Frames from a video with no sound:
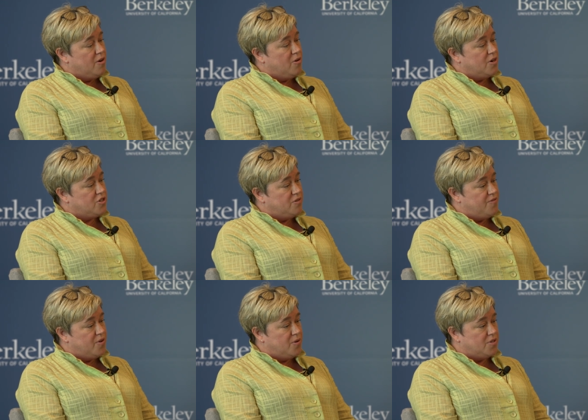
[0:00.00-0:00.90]
congressional
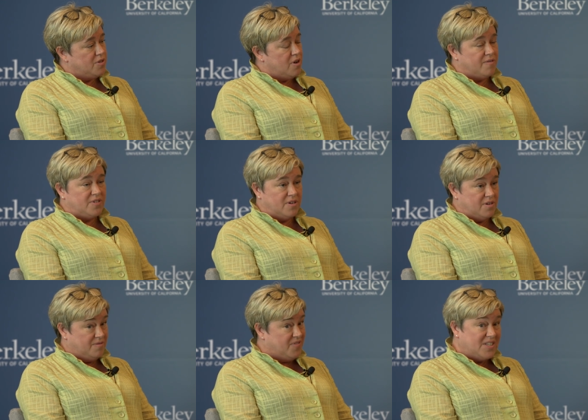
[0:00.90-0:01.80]
folks, often
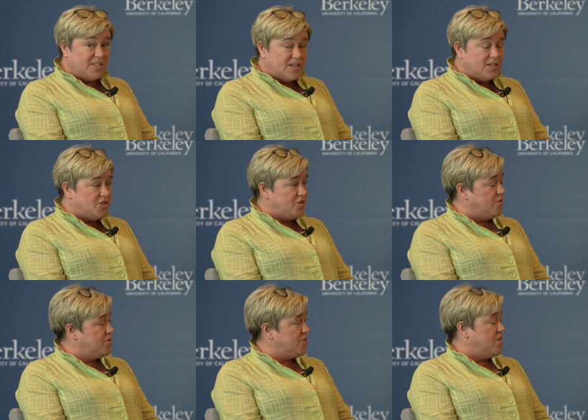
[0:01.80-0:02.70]
on visa
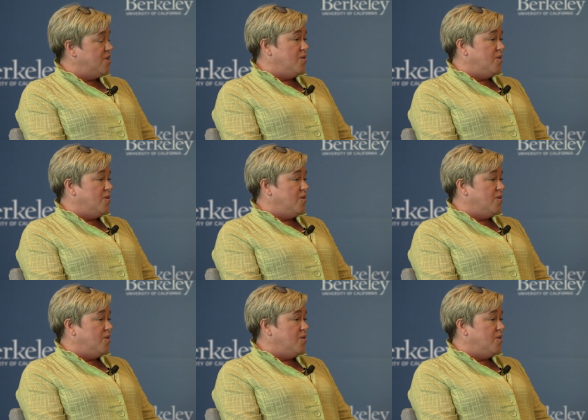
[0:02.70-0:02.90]
issues,